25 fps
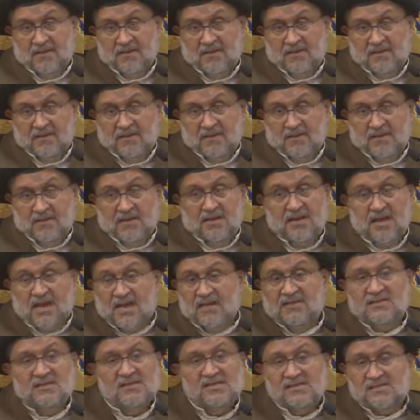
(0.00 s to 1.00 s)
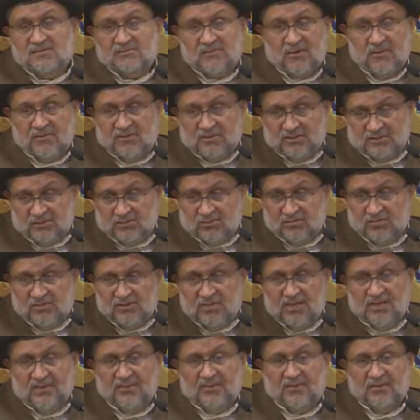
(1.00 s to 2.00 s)
In a hadith from Rasulullah
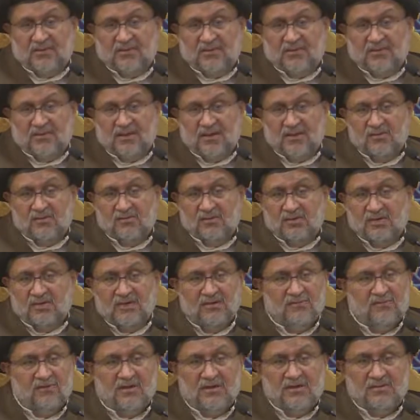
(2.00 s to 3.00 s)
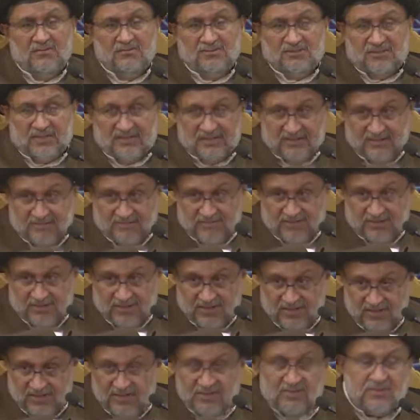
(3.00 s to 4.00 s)
sallallahu alayhi wa sallam, we
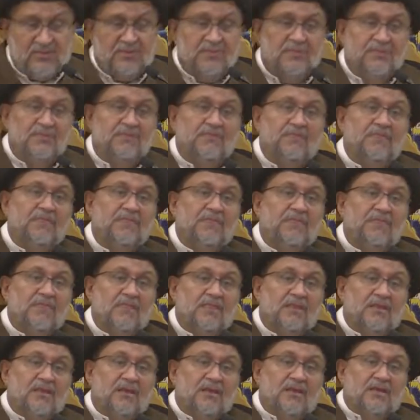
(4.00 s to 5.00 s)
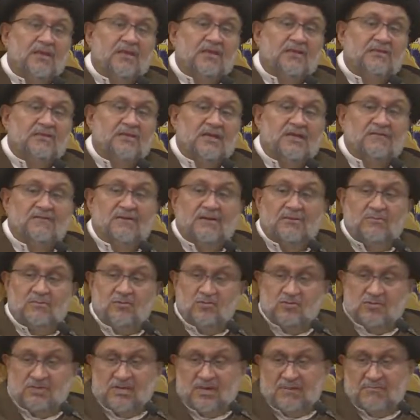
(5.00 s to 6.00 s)
read that when
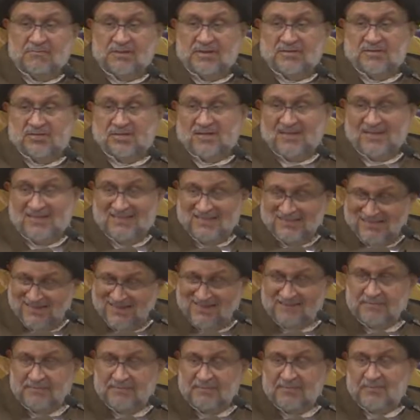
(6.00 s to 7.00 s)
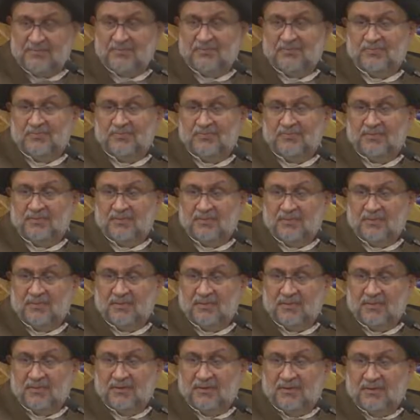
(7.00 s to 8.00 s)
Musa met Khidr,
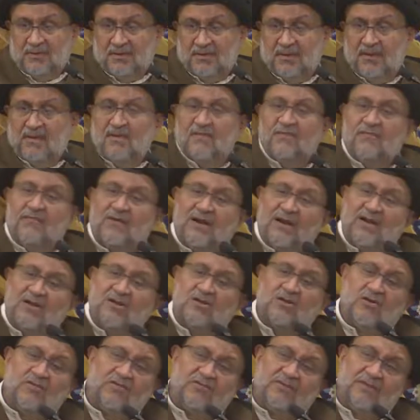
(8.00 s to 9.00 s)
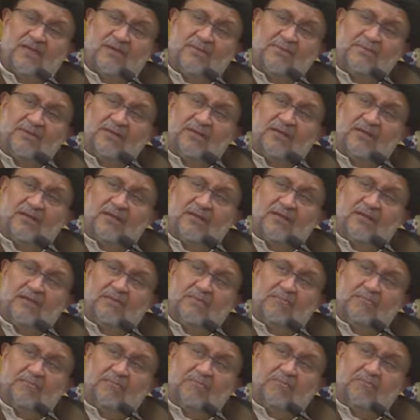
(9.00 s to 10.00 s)
in front of them a
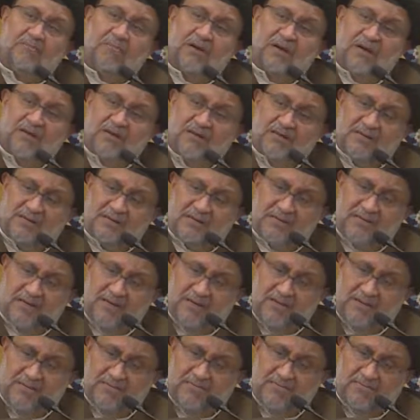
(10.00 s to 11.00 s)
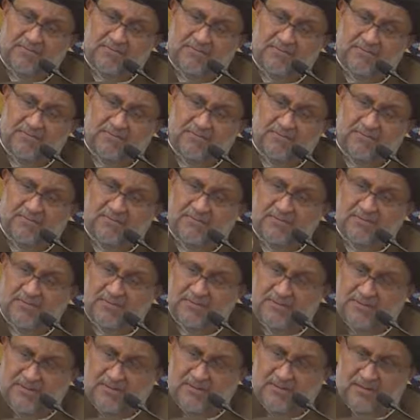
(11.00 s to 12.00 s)
bird came,
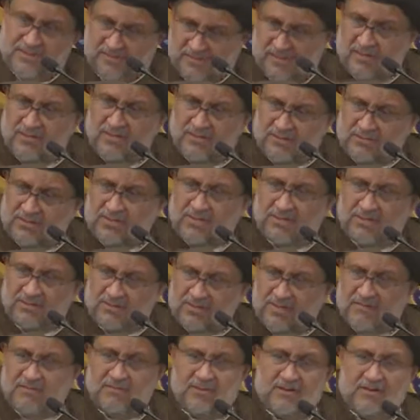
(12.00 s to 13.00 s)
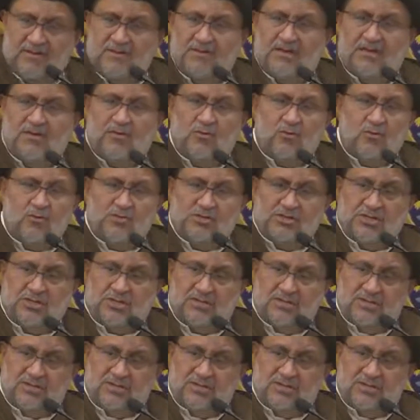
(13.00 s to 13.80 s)
and naturally they were near ocean.